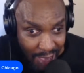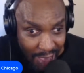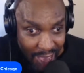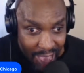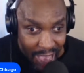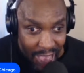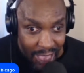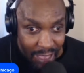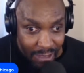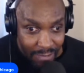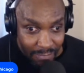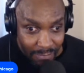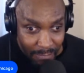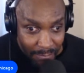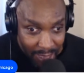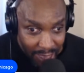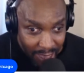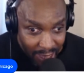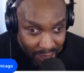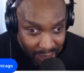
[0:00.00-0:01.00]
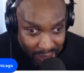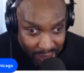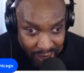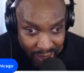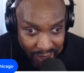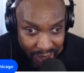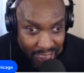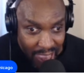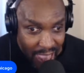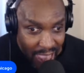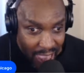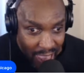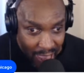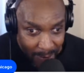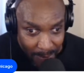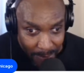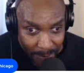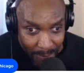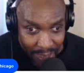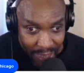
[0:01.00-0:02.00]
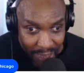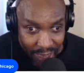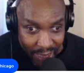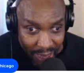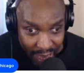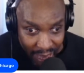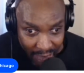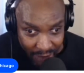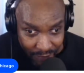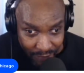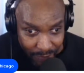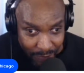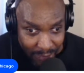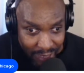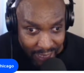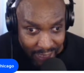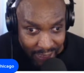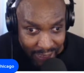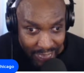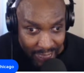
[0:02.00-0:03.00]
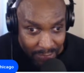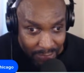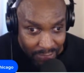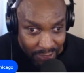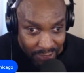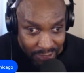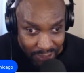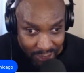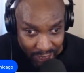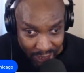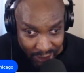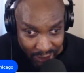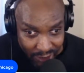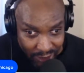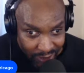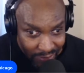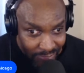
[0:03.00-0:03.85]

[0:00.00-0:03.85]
I have made that mistake